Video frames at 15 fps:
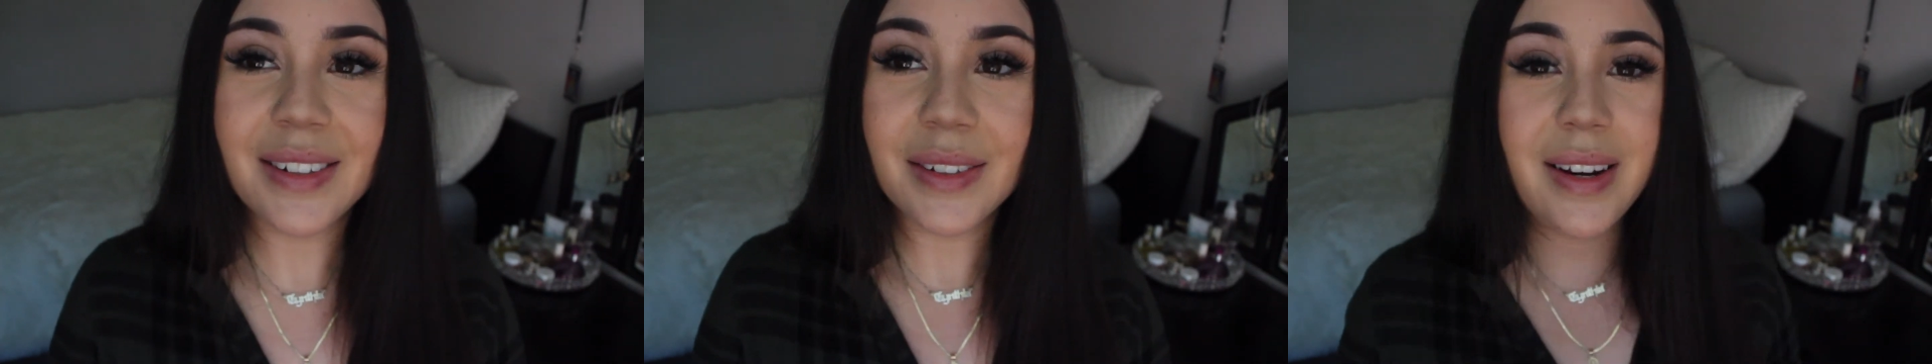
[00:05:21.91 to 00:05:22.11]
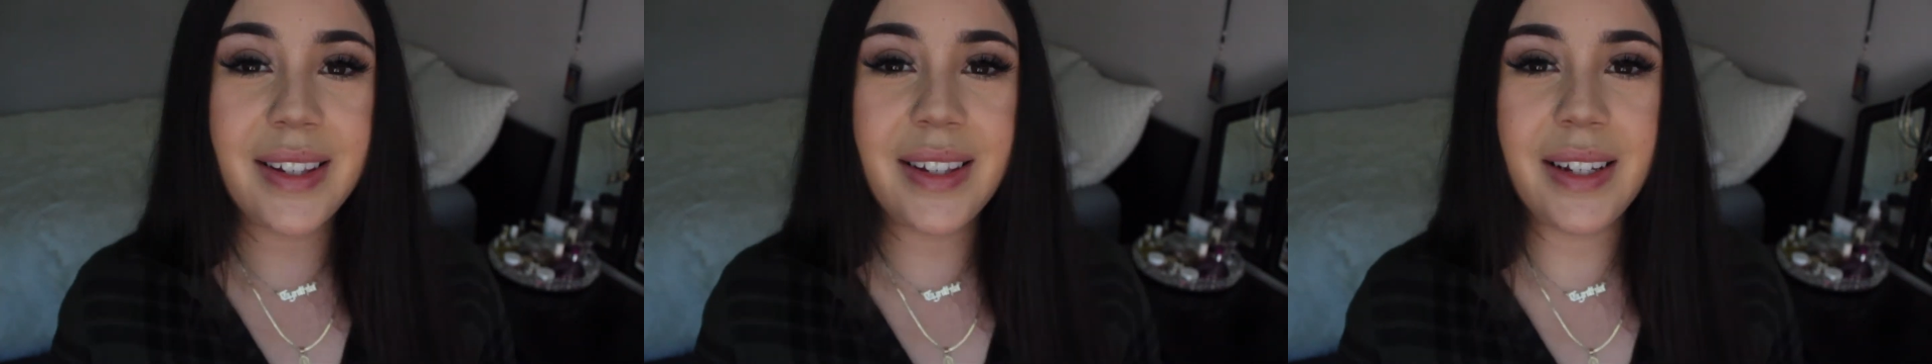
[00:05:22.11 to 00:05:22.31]

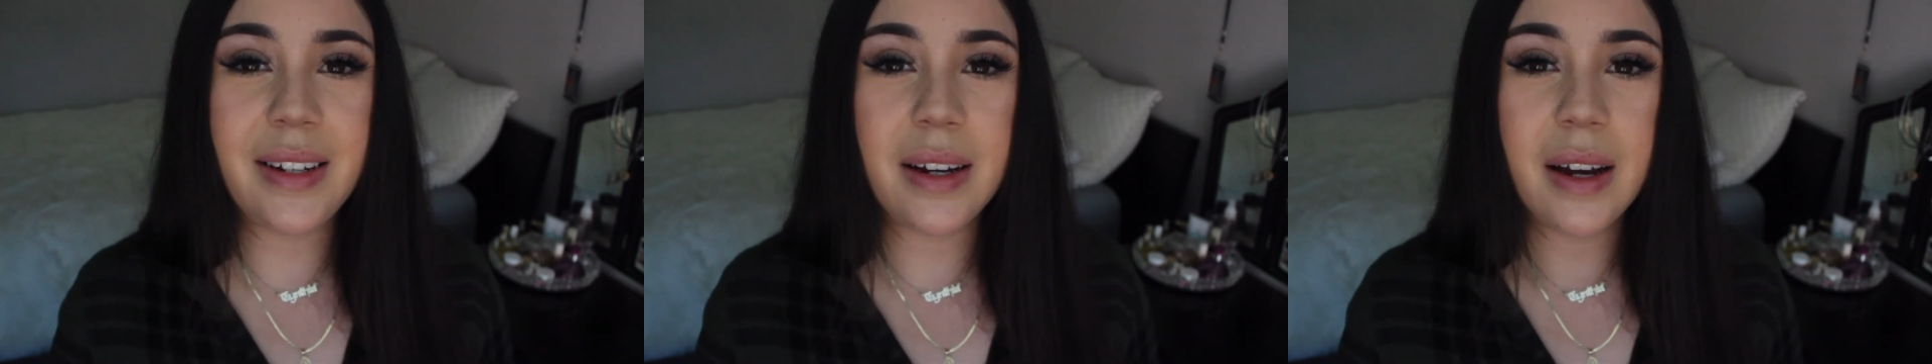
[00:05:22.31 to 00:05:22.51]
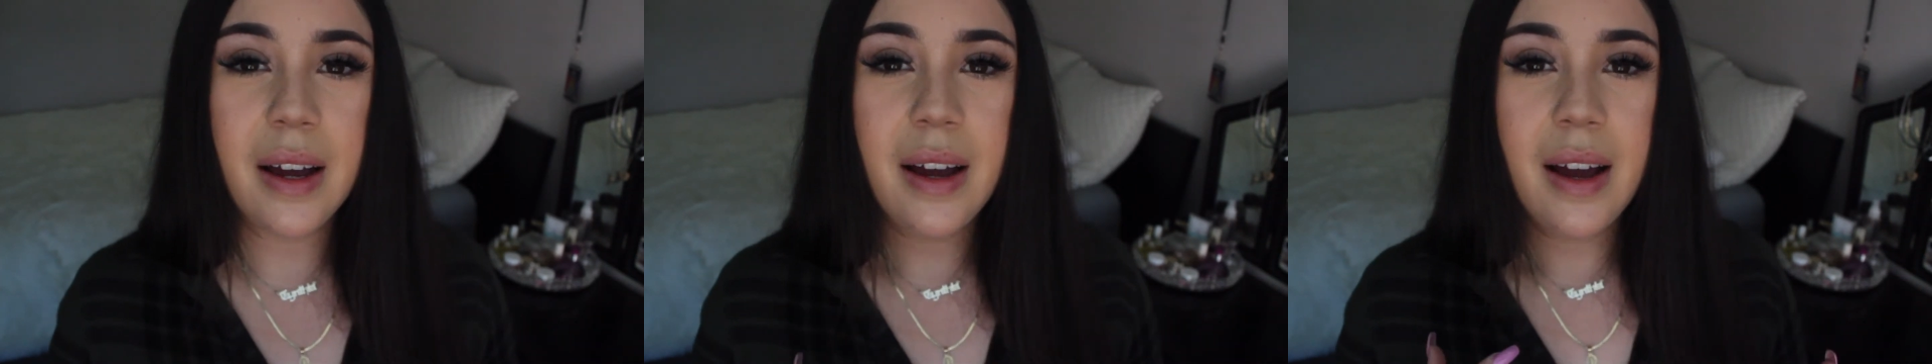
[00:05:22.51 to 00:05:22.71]
I want to
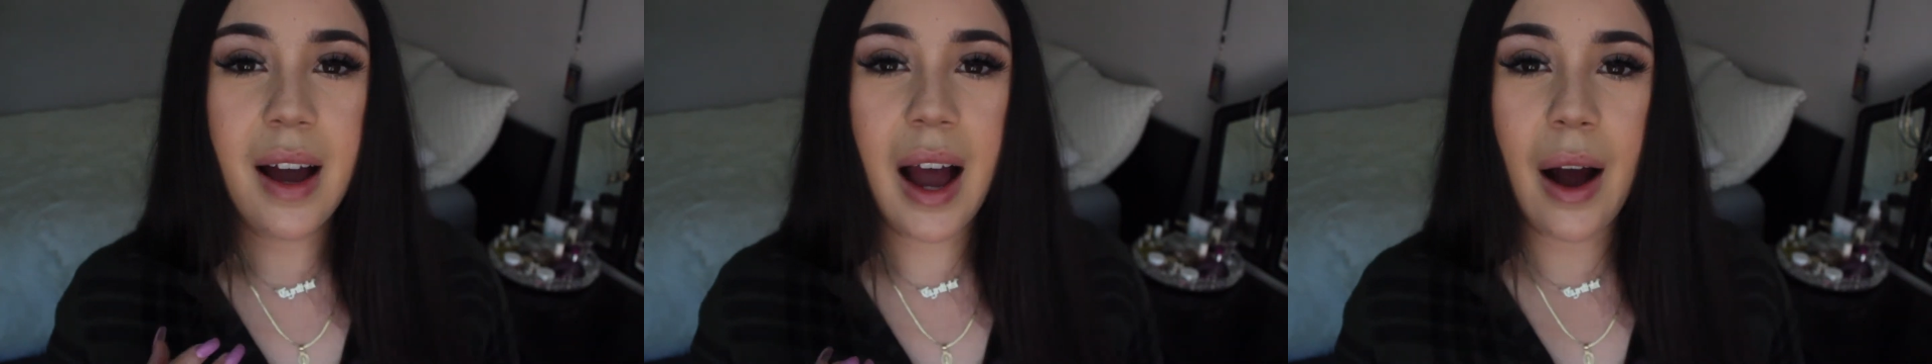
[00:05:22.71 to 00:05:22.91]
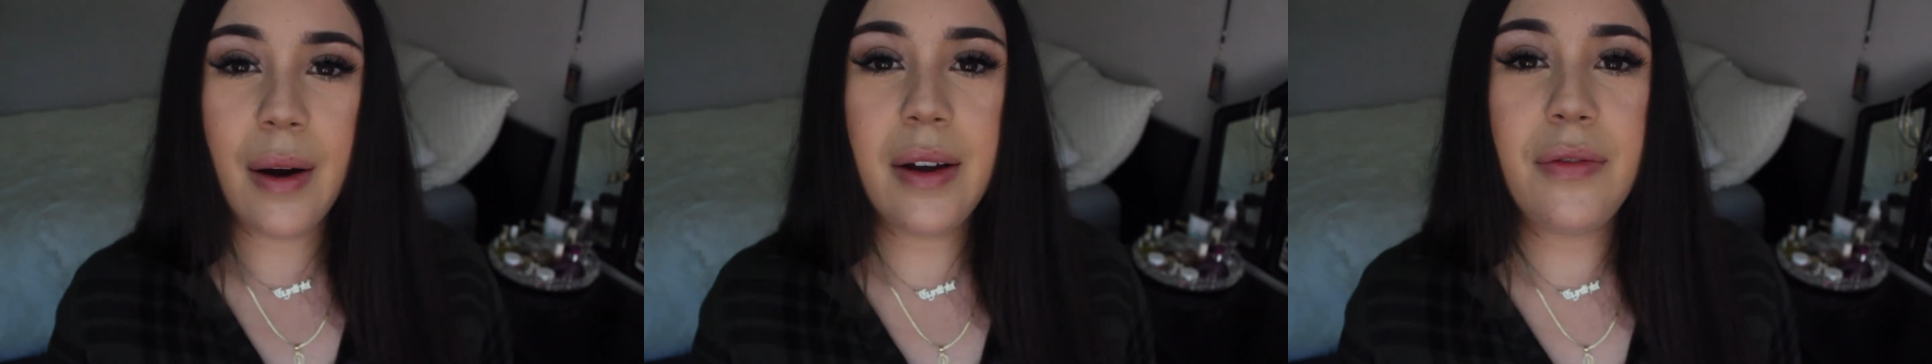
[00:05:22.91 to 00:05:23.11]
see
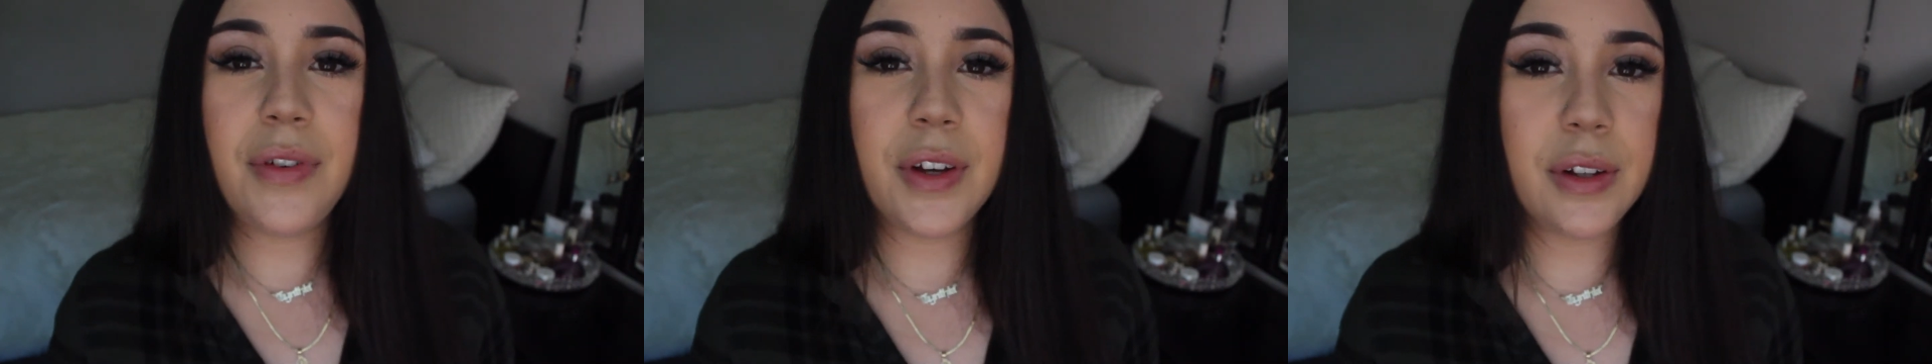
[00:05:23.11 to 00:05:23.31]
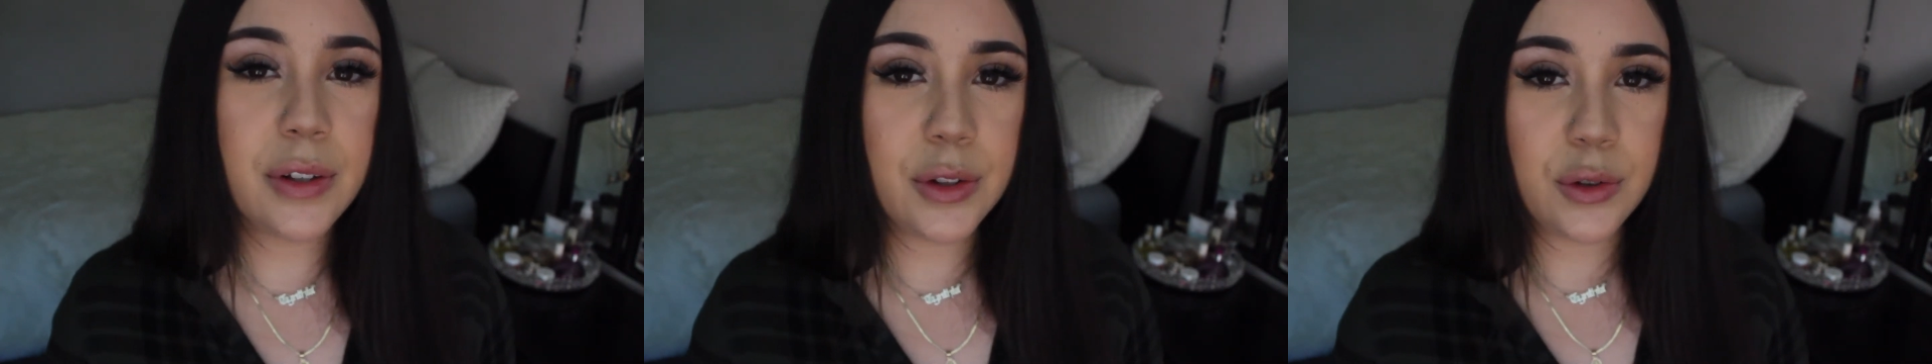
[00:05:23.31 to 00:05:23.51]
how I
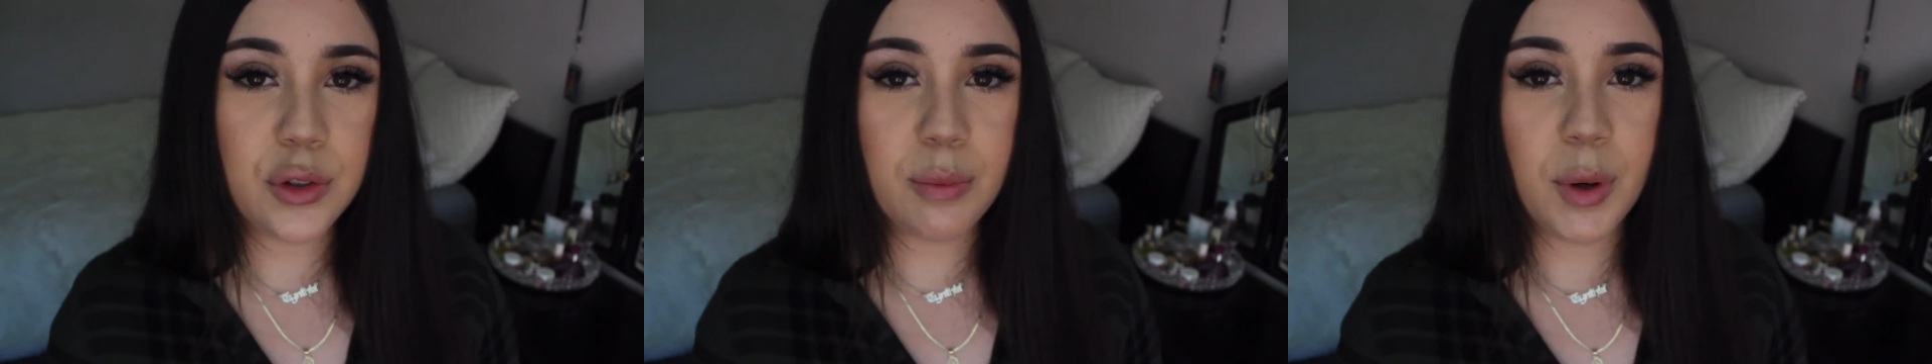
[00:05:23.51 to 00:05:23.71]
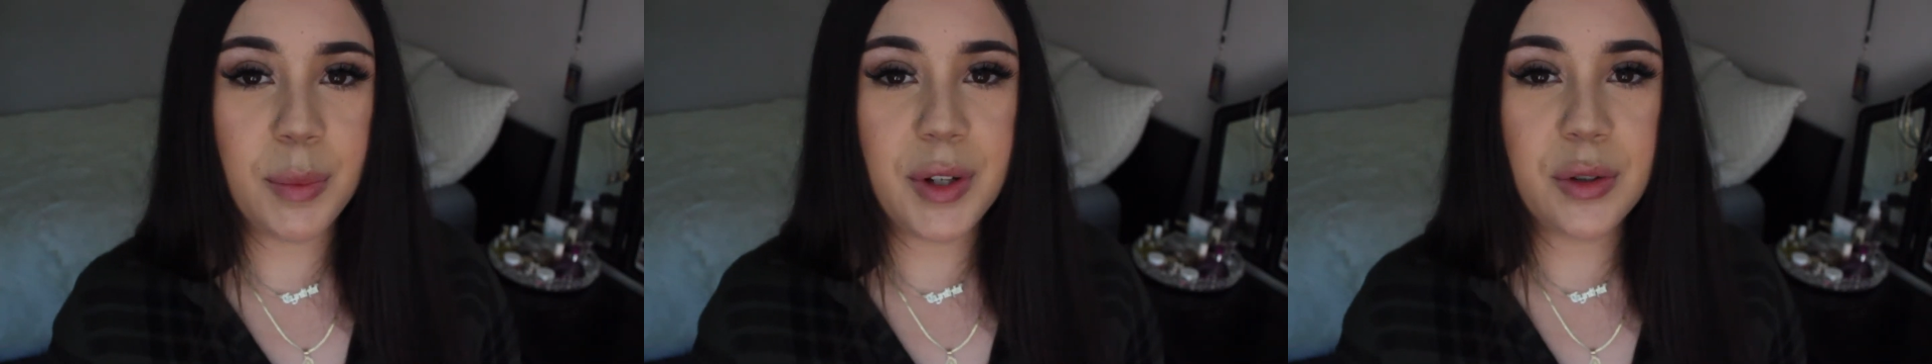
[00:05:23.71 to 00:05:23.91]
feel in
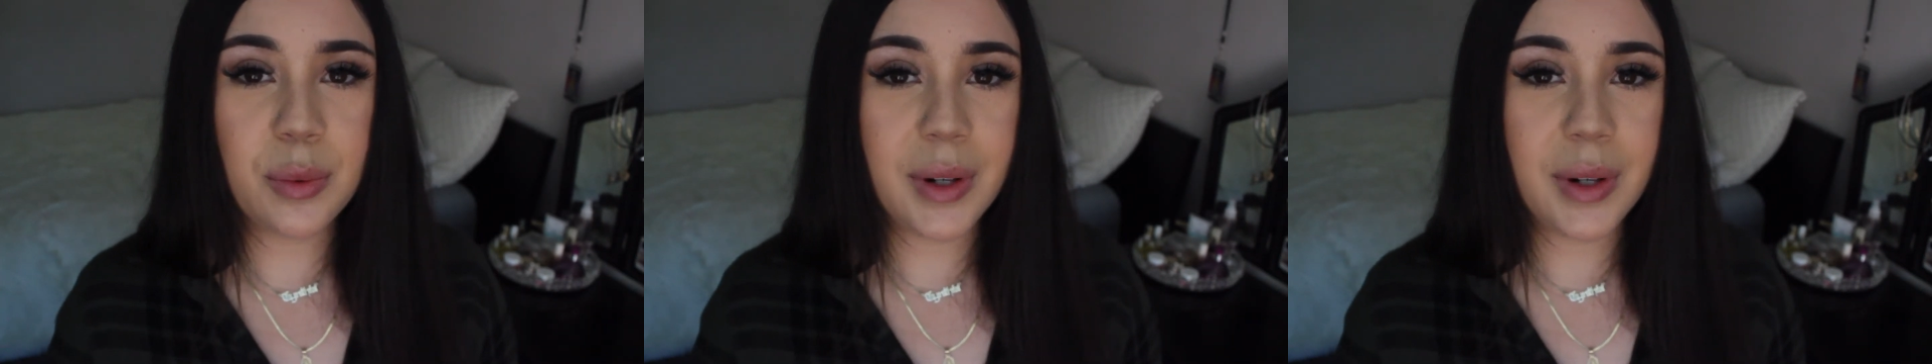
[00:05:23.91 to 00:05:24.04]
those moments